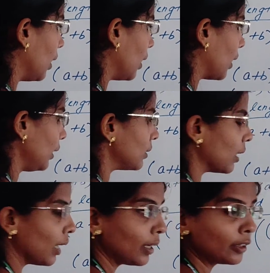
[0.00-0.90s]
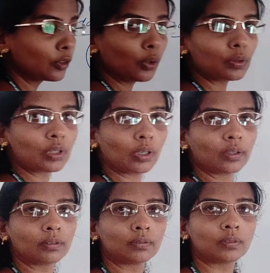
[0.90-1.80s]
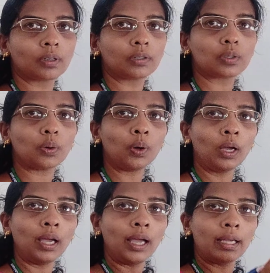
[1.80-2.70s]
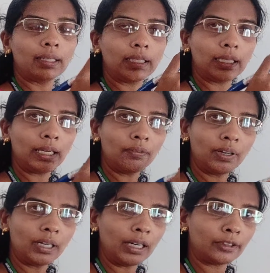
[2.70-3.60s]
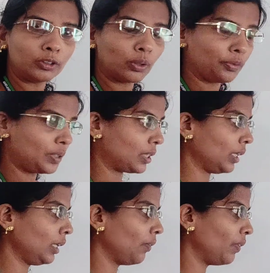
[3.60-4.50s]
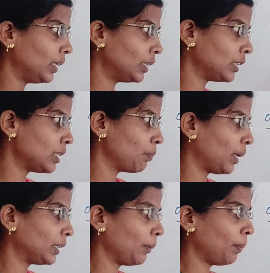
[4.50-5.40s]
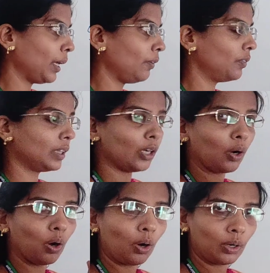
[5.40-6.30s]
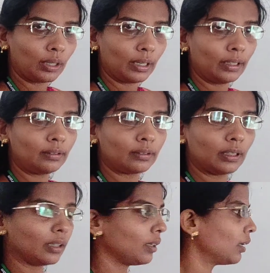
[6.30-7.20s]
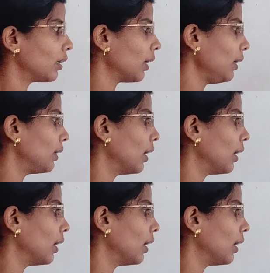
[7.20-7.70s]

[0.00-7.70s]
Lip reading: Right? And it goes on. So, even length of string, when it is multiplied with the odd length, right?